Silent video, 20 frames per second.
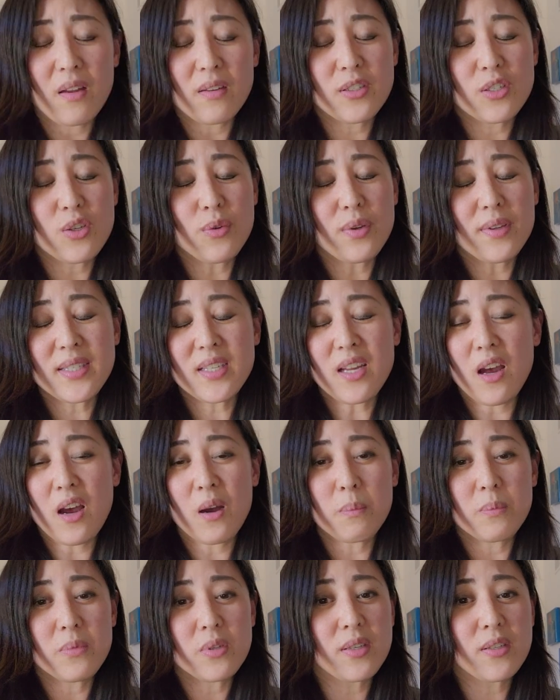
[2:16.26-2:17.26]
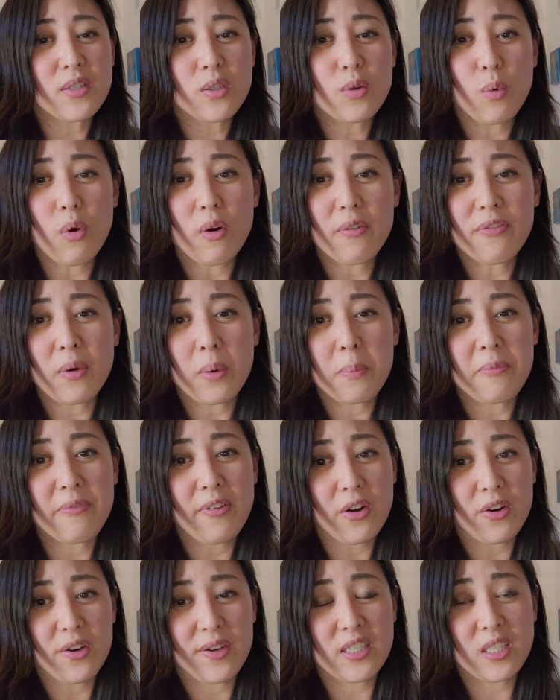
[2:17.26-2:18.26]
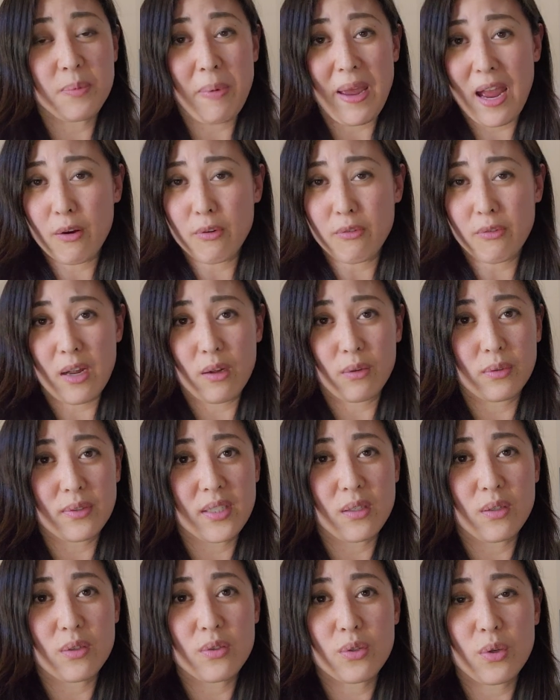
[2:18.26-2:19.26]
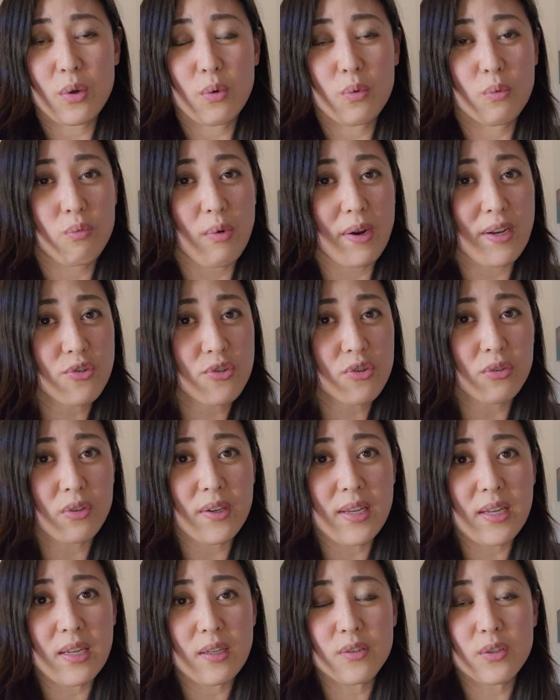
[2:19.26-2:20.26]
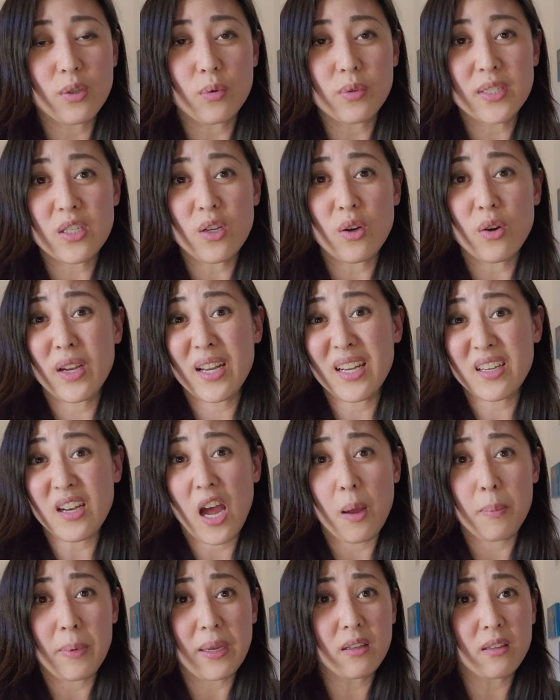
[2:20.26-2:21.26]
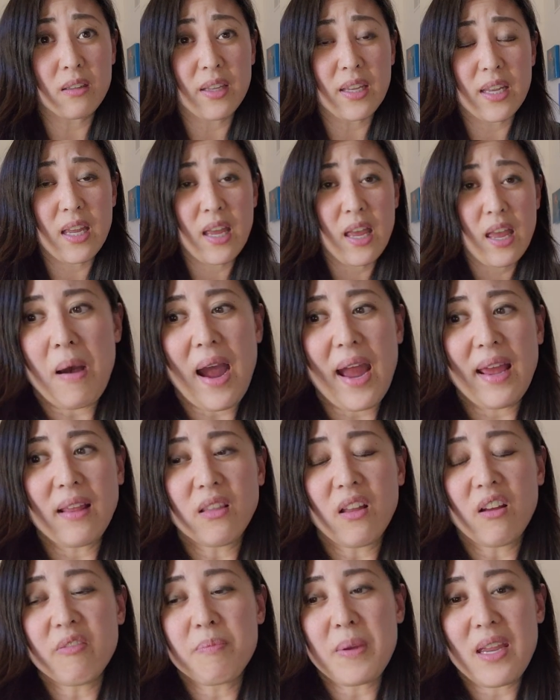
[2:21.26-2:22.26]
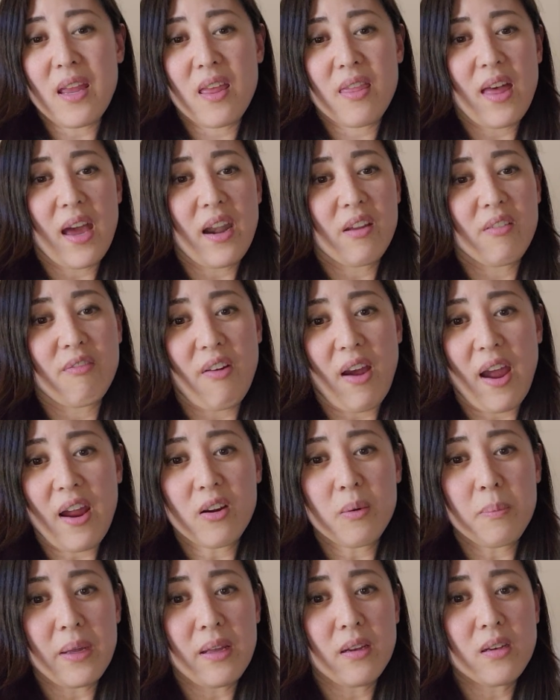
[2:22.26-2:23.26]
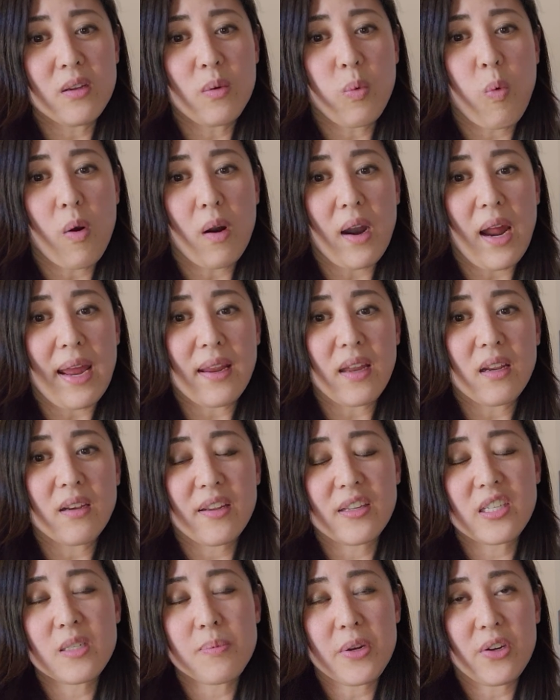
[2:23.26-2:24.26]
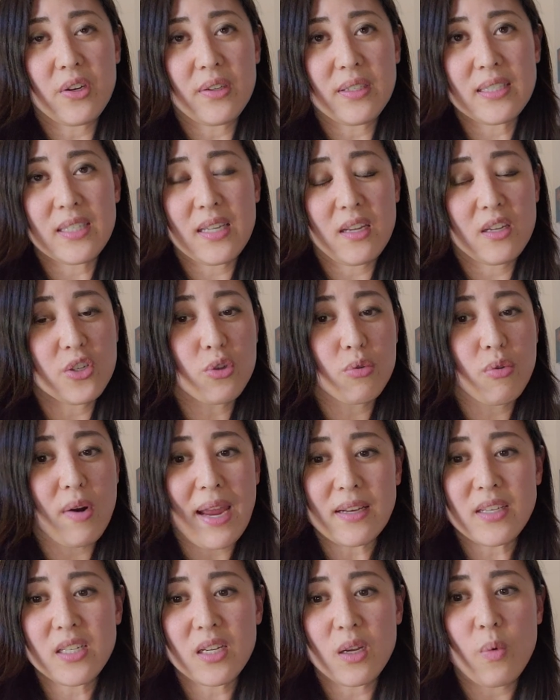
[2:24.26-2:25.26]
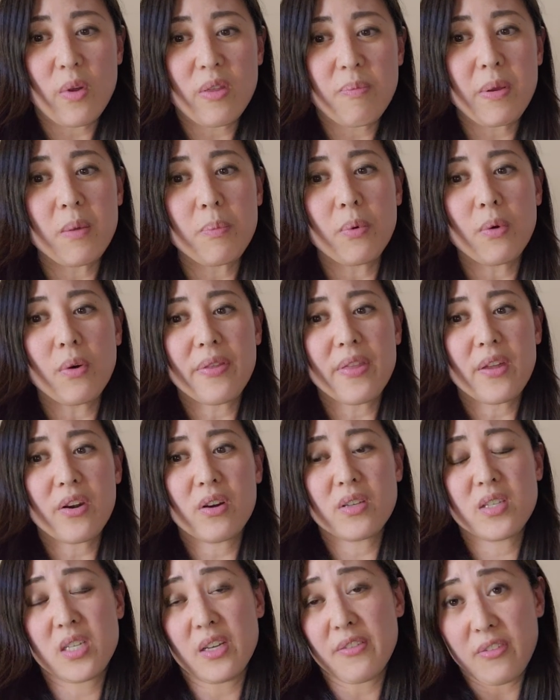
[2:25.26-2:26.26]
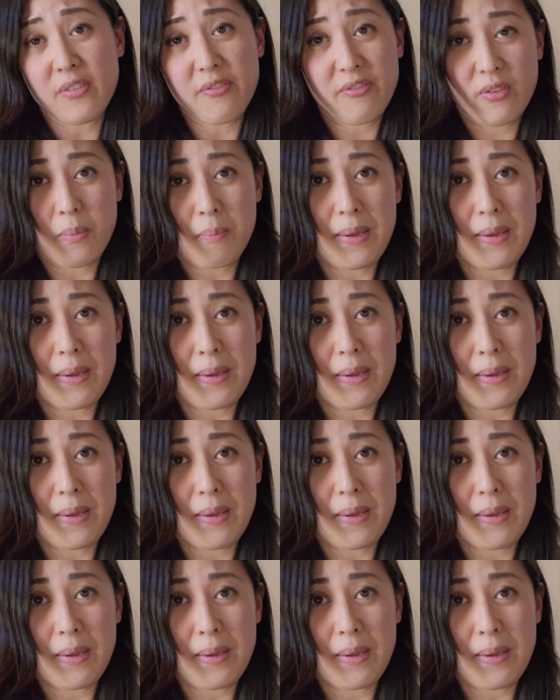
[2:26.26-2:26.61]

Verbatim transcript: Students come to school from various backgrounds, so racially, socioeconomically. I love being that environment where I can experience interacting with people that are different from